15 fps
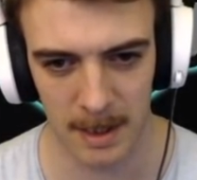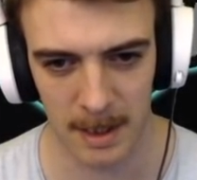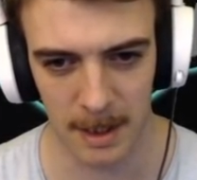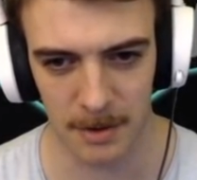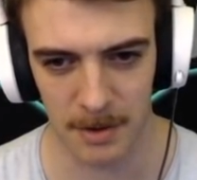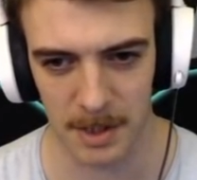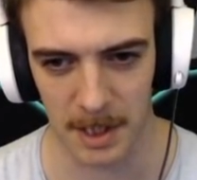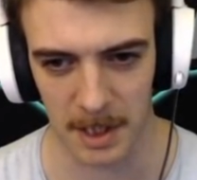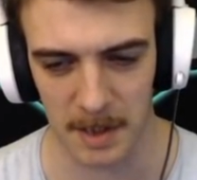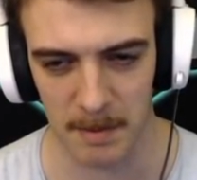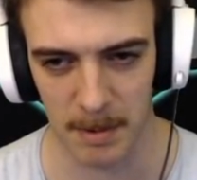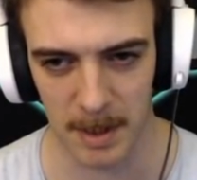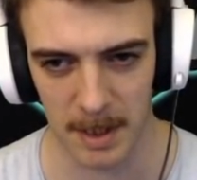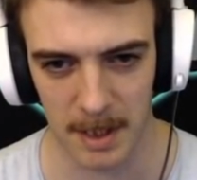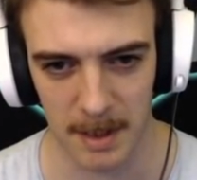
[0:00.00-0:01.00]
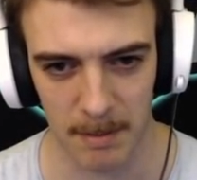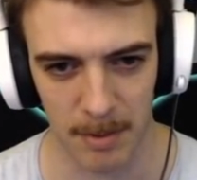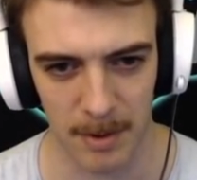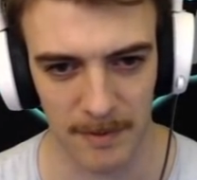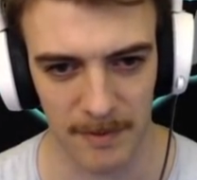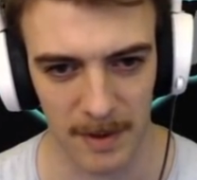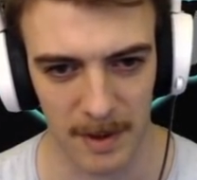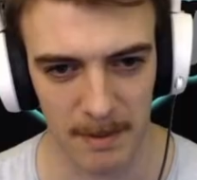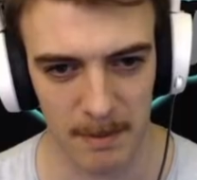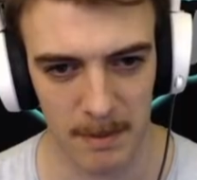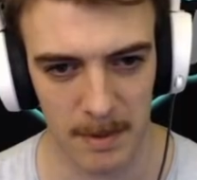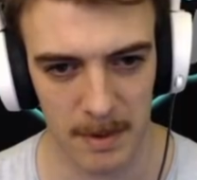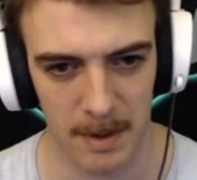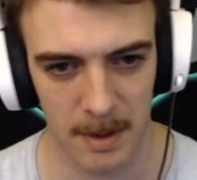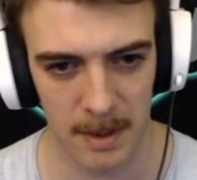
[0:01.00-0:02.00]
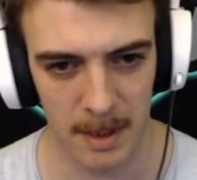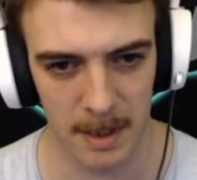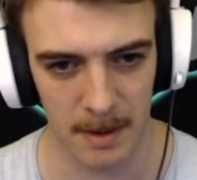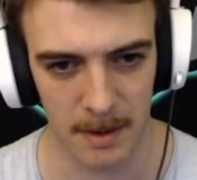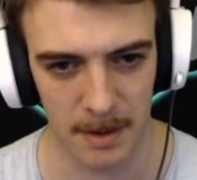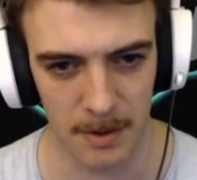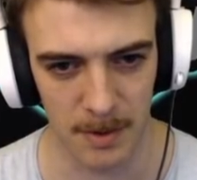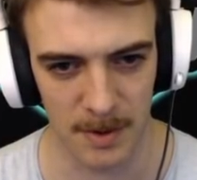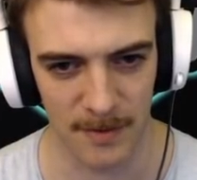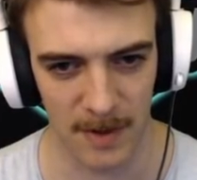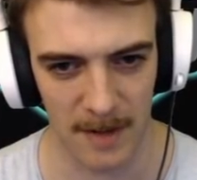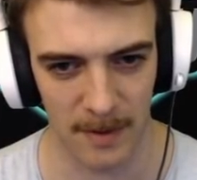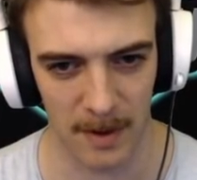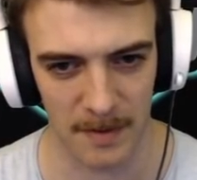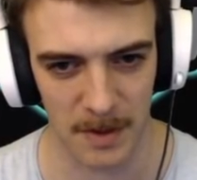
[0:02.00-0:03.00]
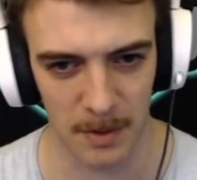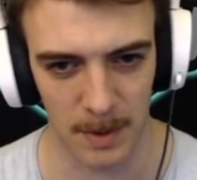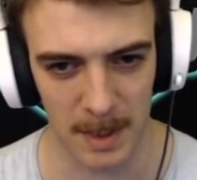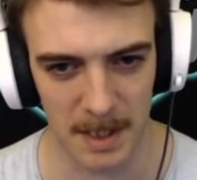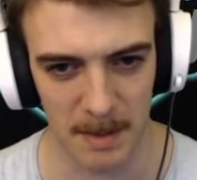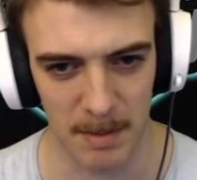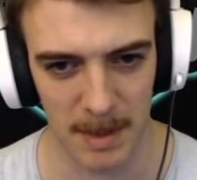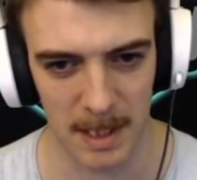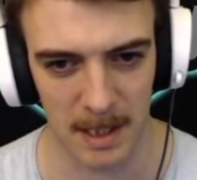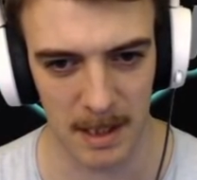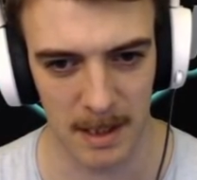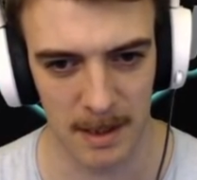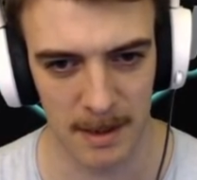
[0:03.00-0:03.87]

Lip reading: Interesting spot here pre-flop. Deuce 5 offsuit we need to beat.